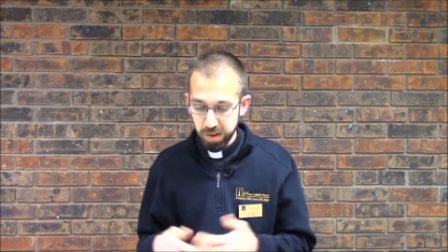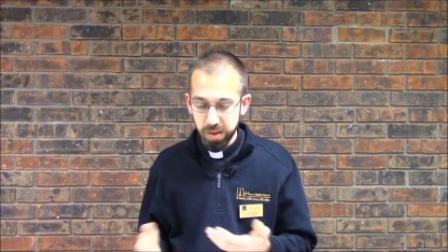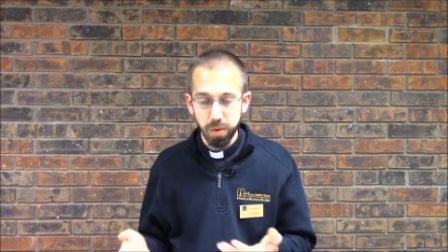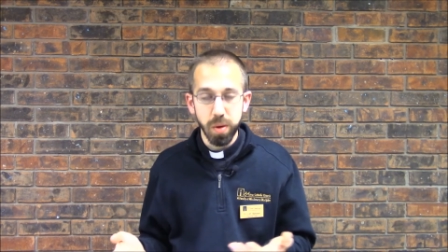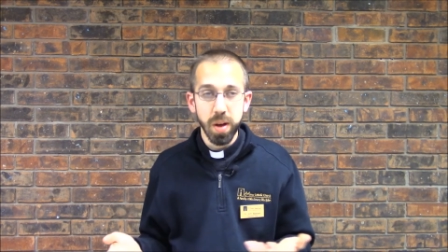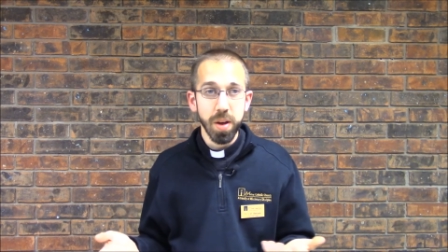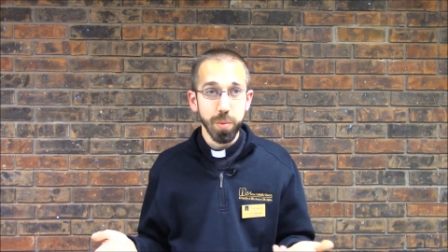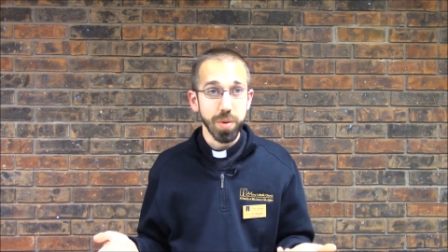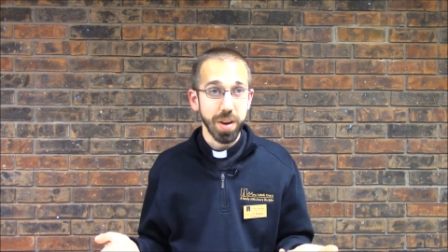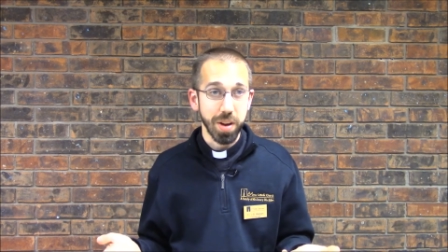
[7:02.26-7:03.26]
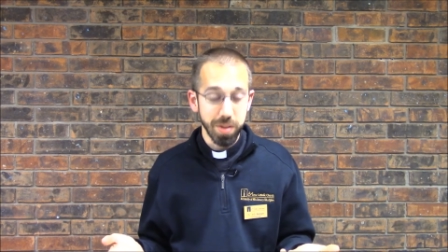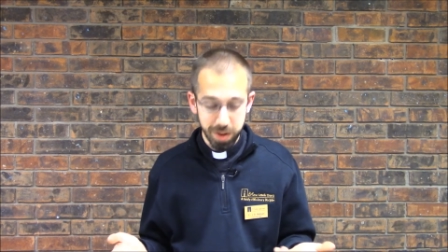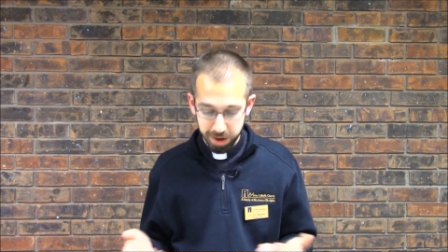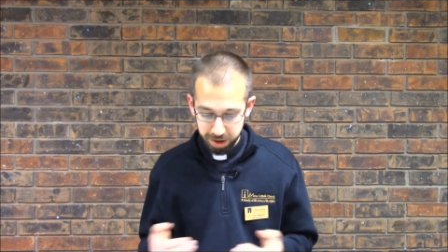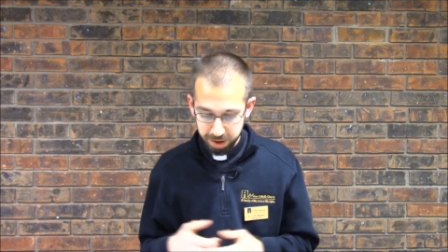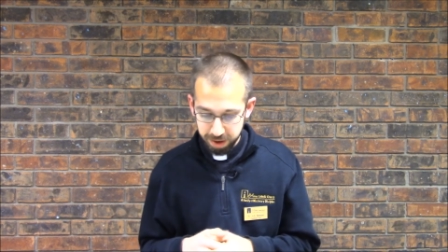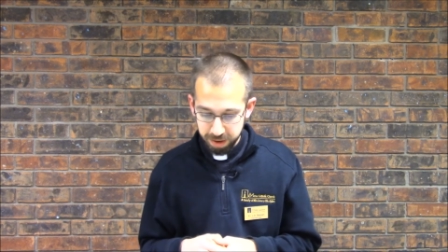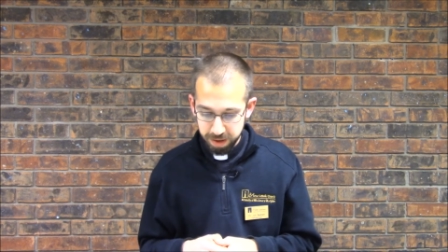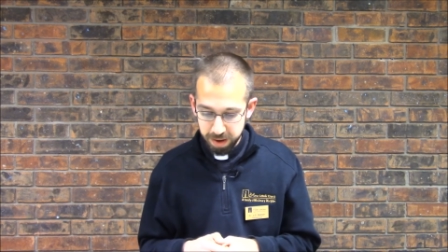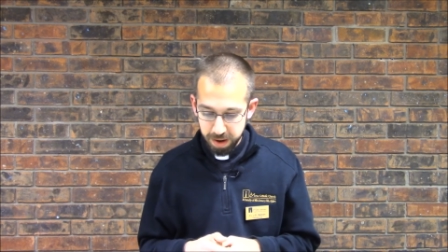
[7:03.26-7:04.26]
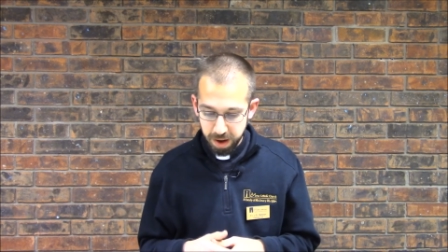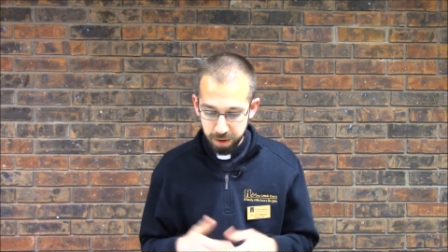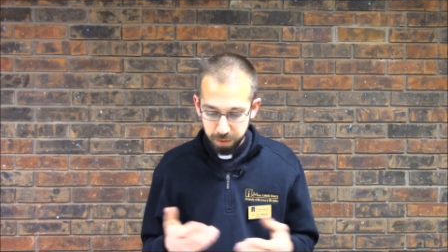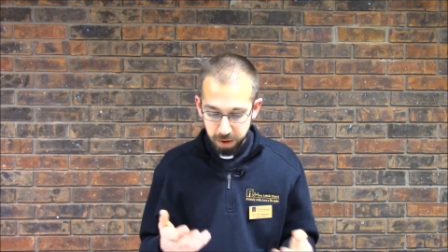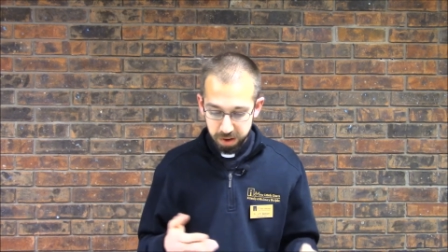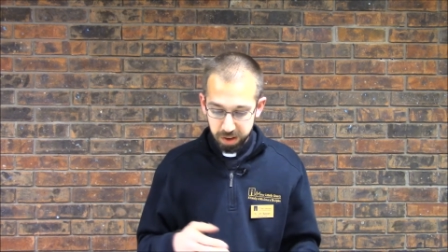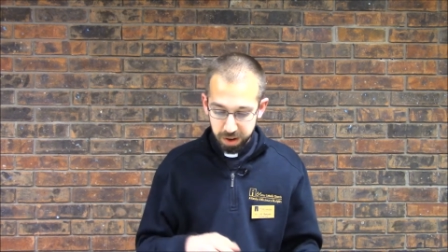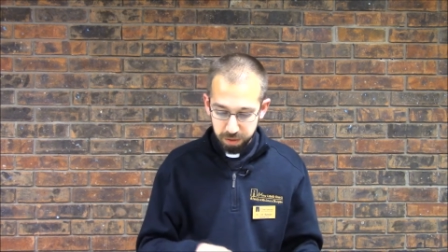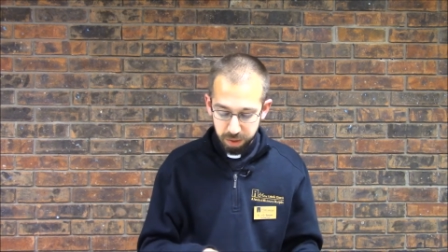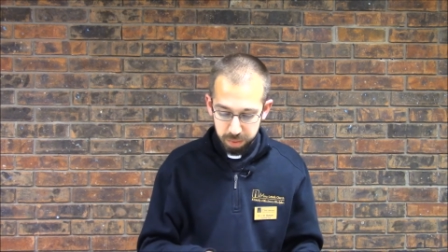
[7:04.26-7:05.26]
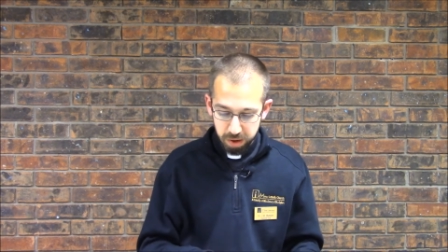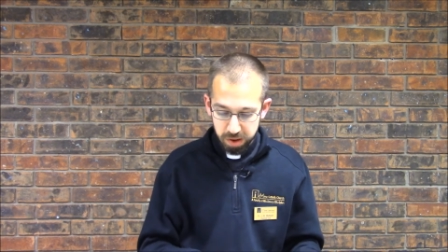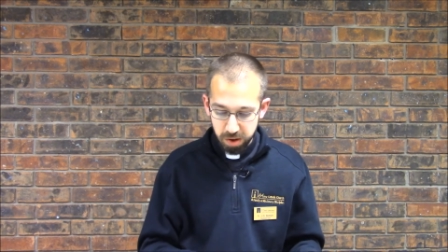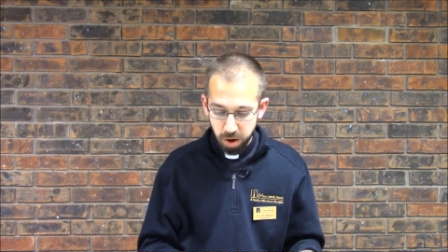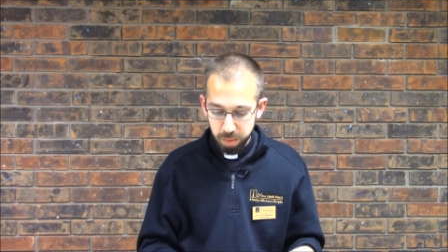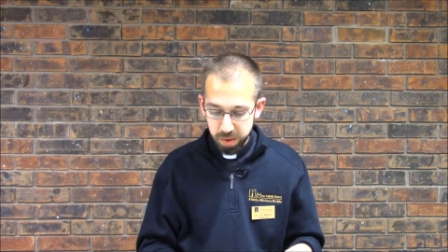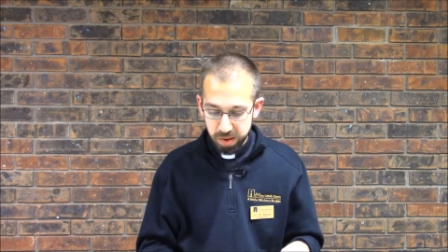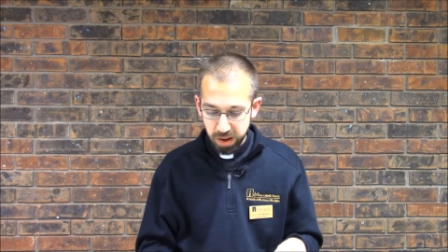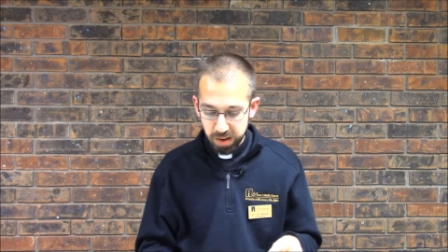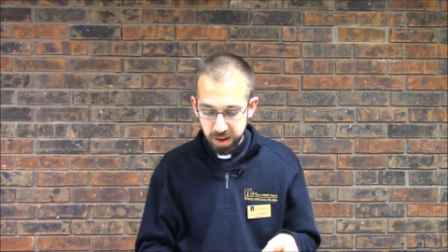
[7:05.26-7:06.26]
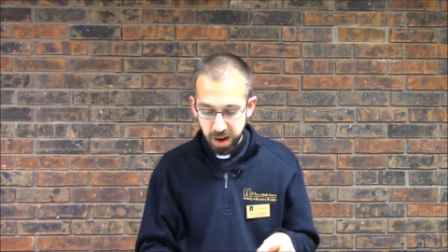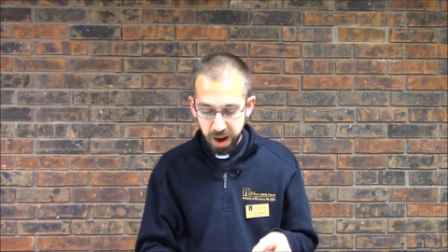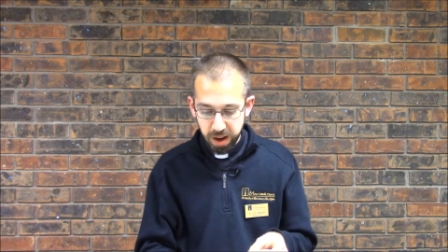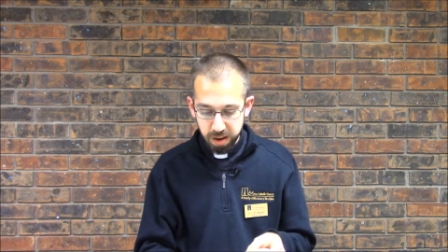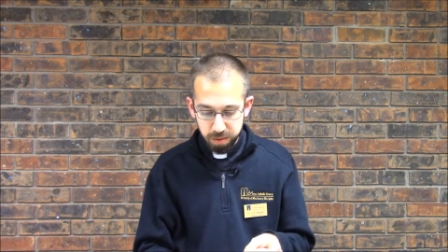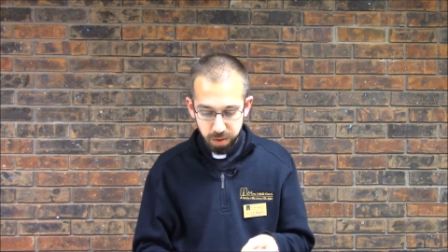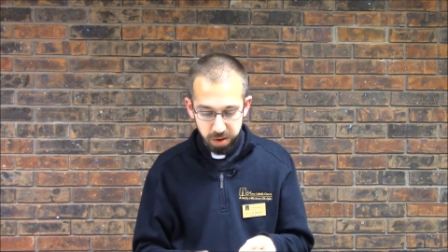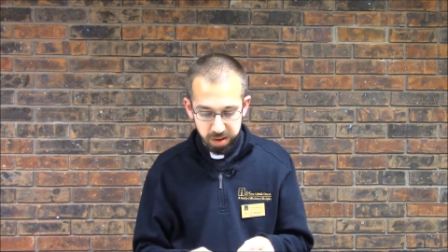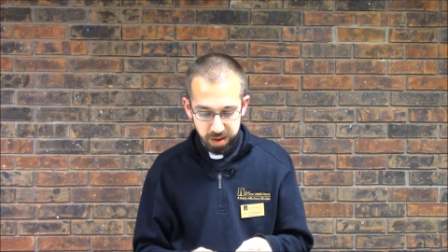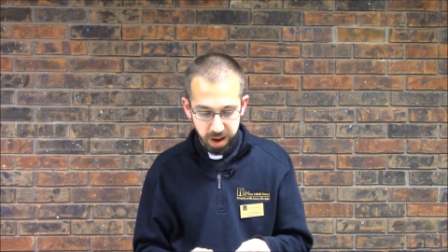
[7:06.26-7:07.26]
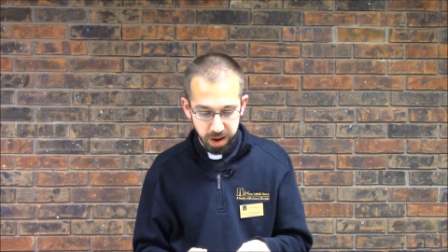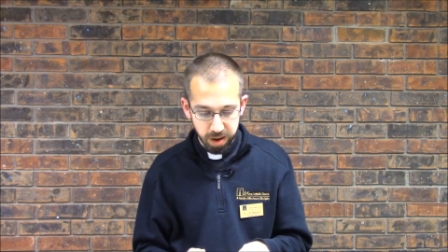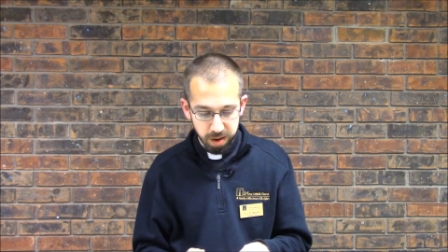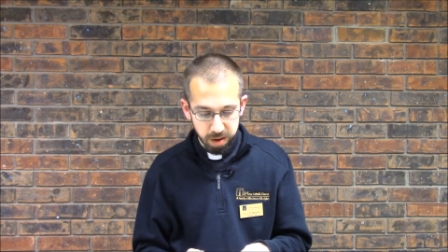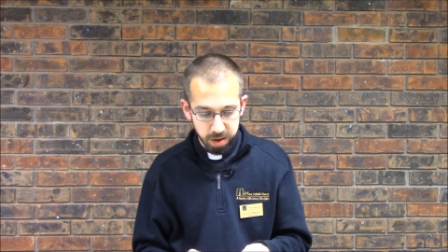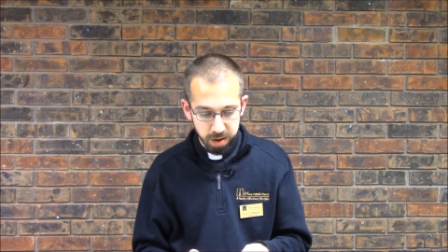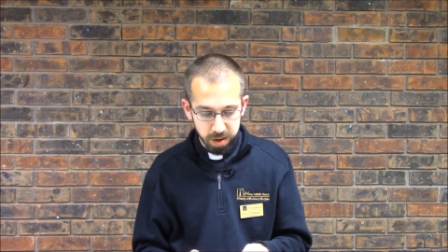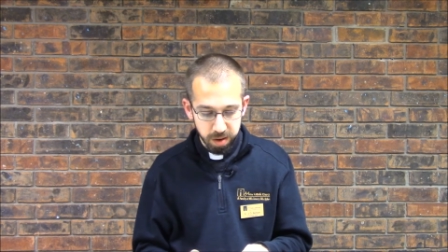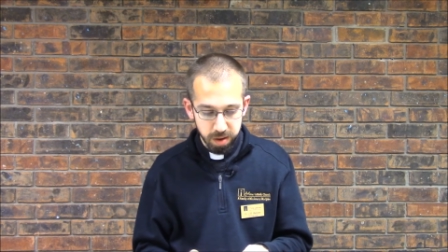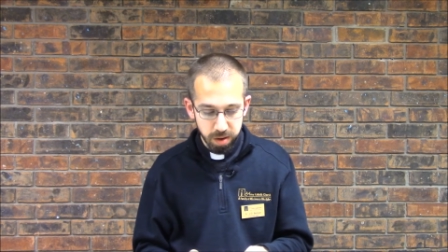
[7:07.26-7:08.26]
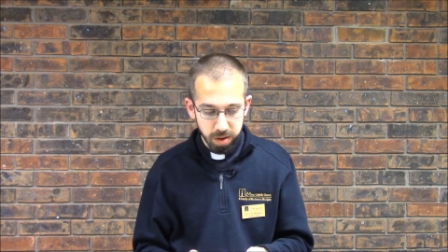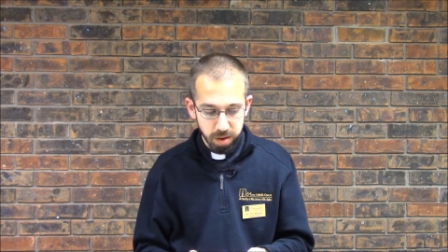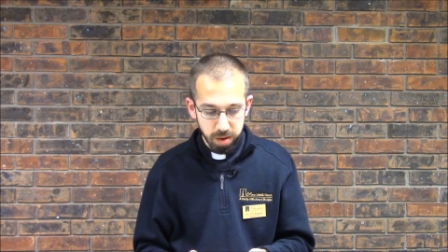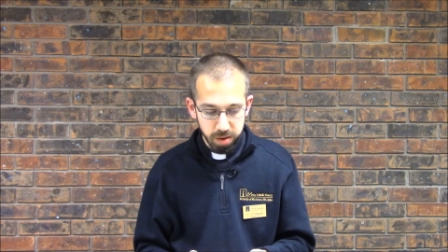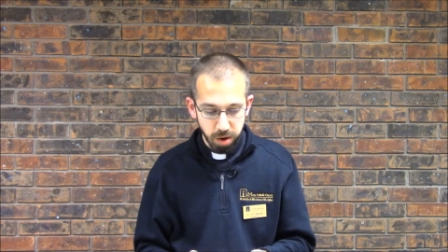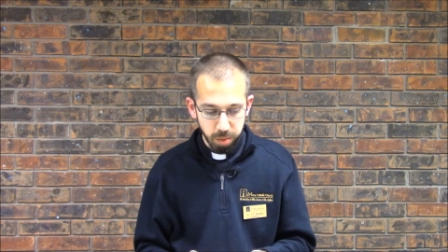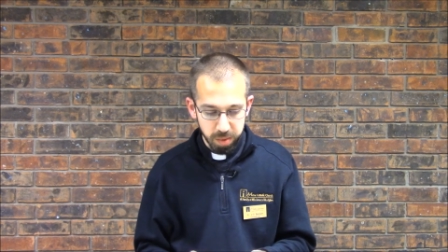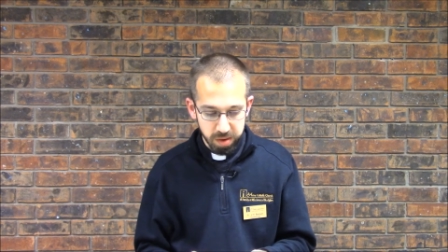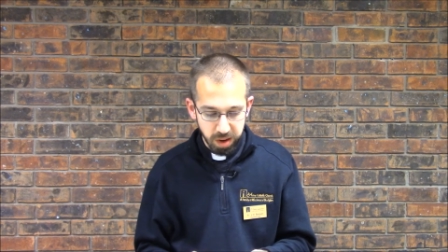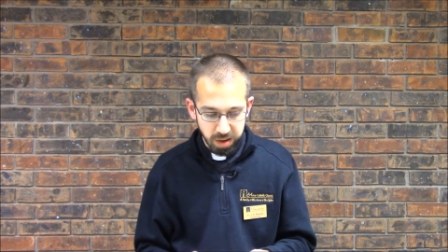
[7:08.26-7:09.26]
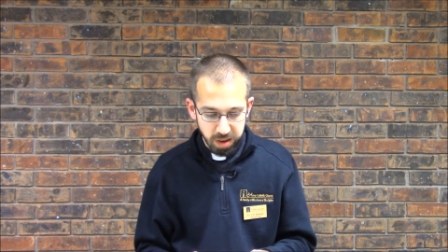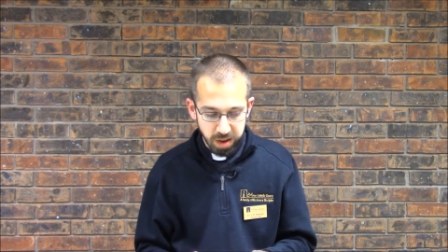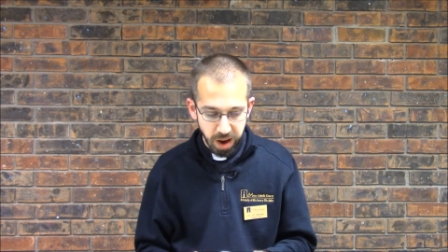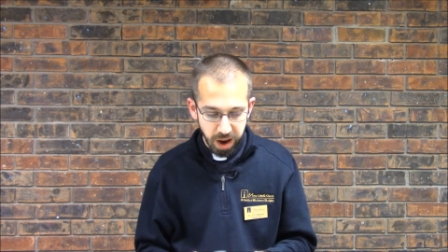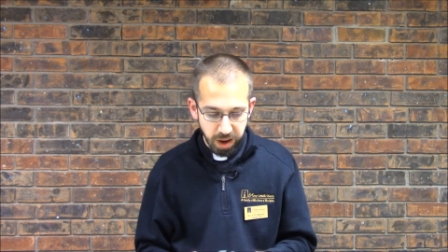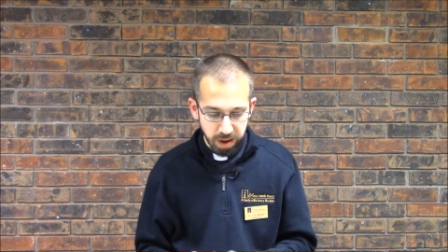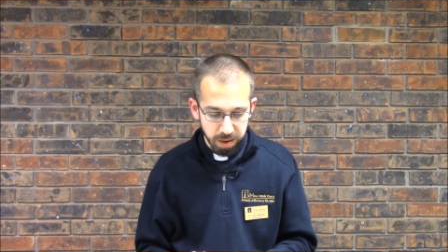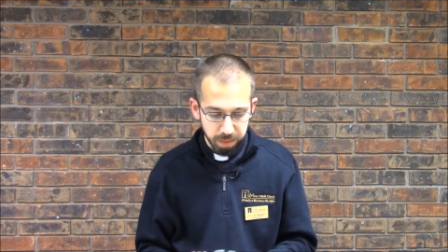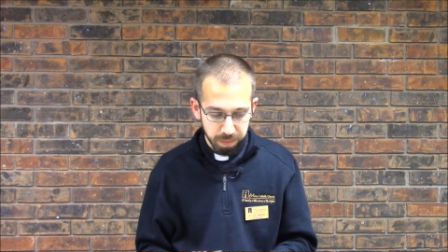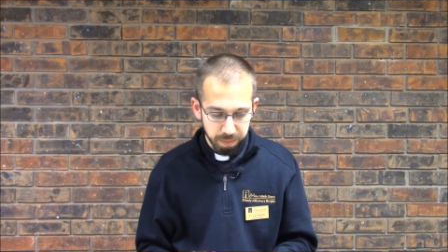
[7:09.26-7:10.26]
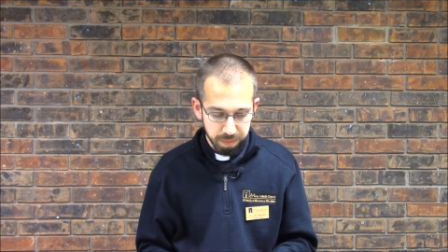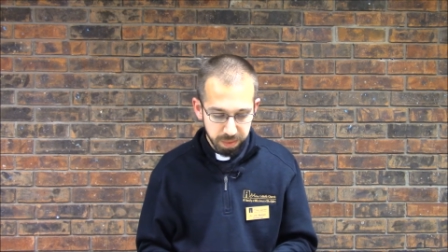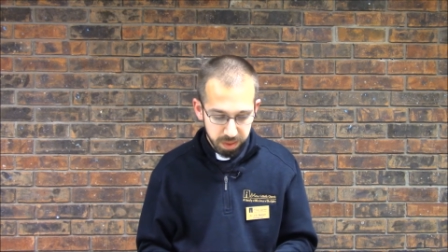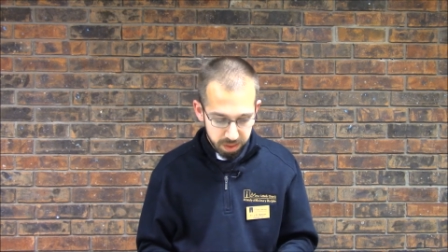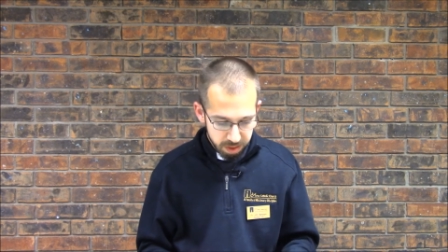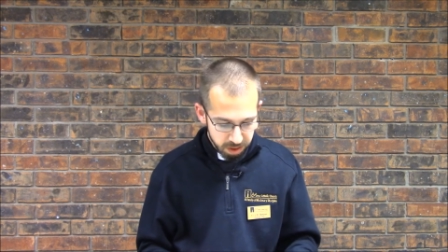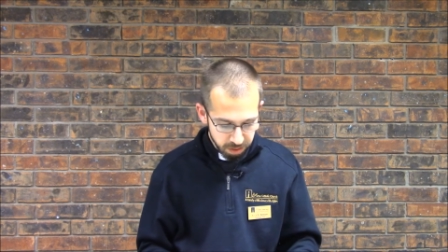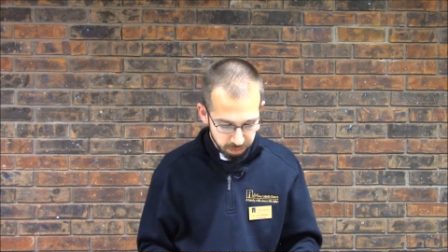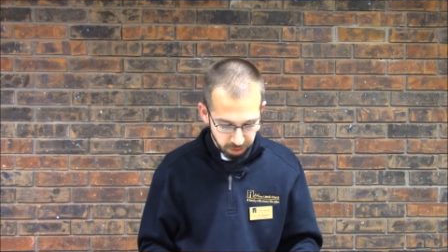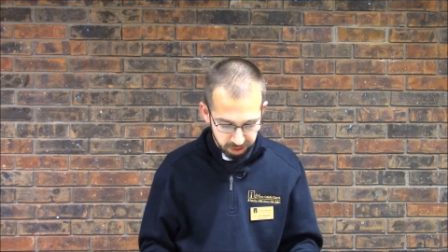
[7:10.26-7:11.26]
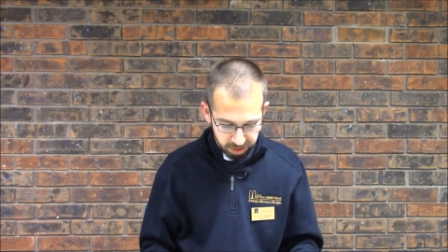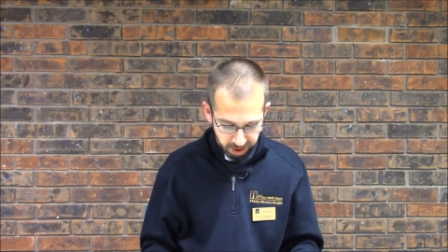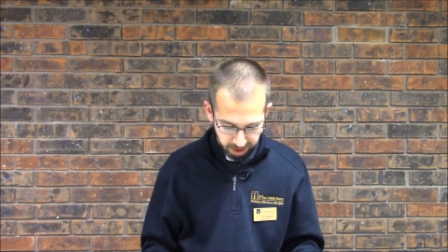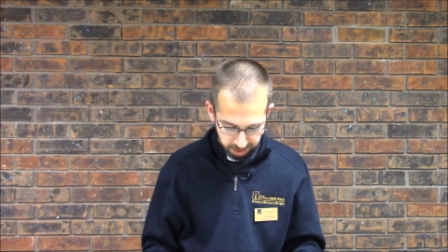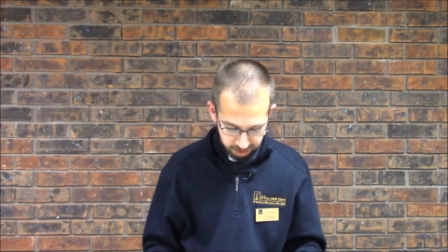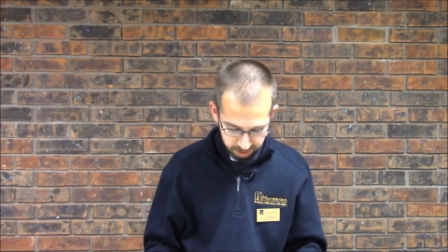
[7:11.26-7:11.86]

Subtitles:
And so we'll take a look. First, let's flip to Psalm 69, verse 10. Psalm 69, verse 10.